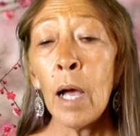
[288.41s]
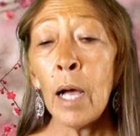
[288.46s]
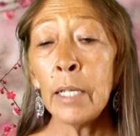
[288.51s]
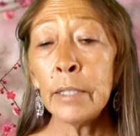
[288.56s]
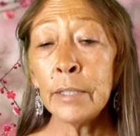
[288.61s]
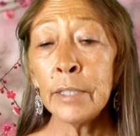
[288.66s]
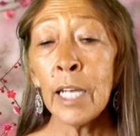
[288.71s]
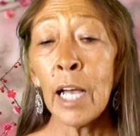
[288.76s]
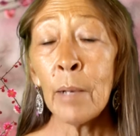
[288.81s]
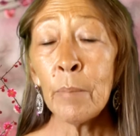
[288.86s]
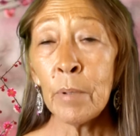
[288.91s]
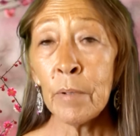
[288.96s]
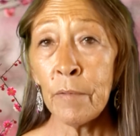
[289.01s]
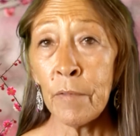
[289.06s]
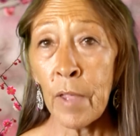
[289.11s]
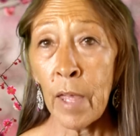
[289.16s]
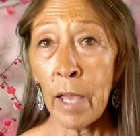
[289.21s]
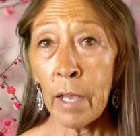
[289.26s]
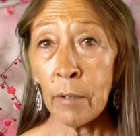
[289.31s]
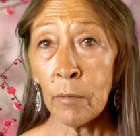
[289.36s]
On top of
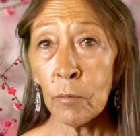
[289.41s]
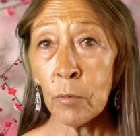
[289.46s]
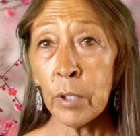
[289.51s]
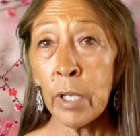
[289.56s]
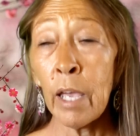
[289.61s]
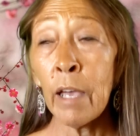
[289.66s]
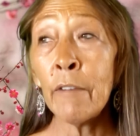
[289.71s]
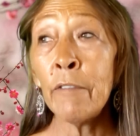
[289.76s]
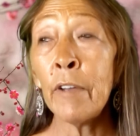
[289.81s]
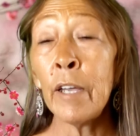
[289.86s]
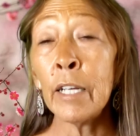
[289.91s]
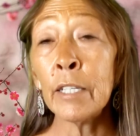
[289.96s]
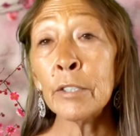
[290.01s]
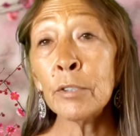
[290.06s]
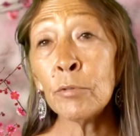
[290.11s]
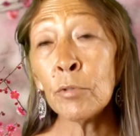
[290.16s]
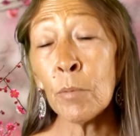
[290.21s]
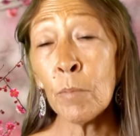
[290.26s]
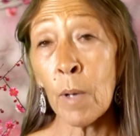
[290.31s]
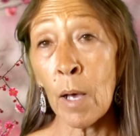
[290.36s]
that, we have
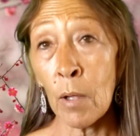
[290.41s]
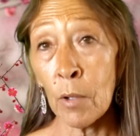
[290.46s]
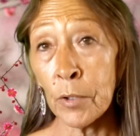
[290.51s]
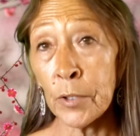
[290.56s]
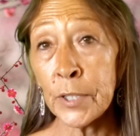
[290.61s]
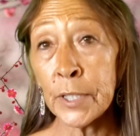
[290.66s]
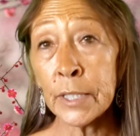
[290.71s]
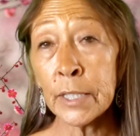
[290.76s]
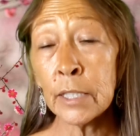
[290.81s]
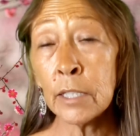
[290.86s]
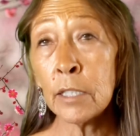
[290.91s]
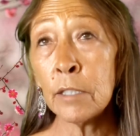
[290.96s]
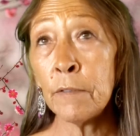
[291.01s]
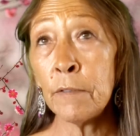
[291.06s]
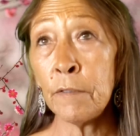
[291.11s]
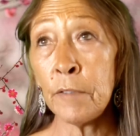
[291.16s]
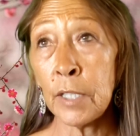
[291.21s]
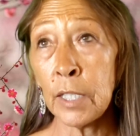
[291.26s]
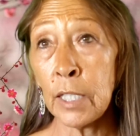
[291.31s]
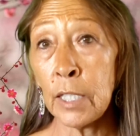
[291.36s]
extra mouths to
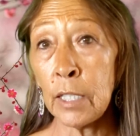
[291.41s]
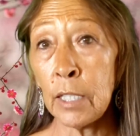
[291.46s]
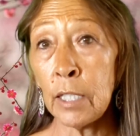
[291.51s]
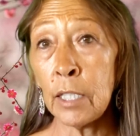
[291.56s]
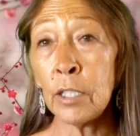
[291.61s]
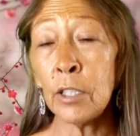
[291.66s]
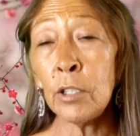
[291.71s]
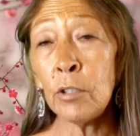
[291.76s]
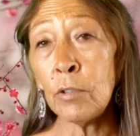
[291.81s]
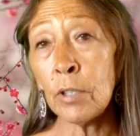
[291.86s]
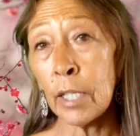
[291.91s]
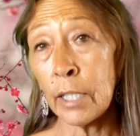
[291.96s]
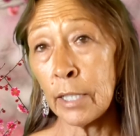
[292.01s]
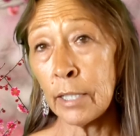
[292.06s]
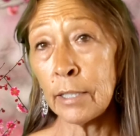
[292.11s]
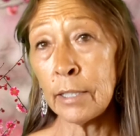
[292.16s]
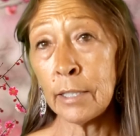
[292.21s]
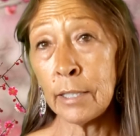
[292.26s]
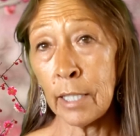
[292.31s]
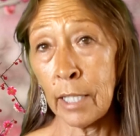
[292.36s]
feed in the
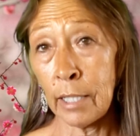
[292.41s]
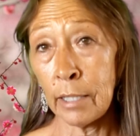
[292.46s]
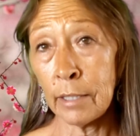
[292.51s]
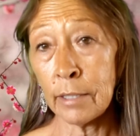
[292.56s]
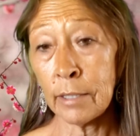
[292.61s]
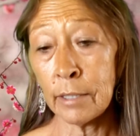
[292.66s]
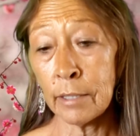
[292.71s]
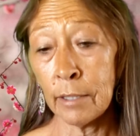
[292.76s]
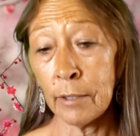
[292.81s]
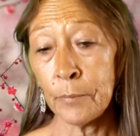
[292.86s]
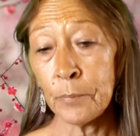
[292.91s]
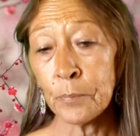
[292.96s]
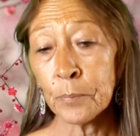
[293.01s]
United States.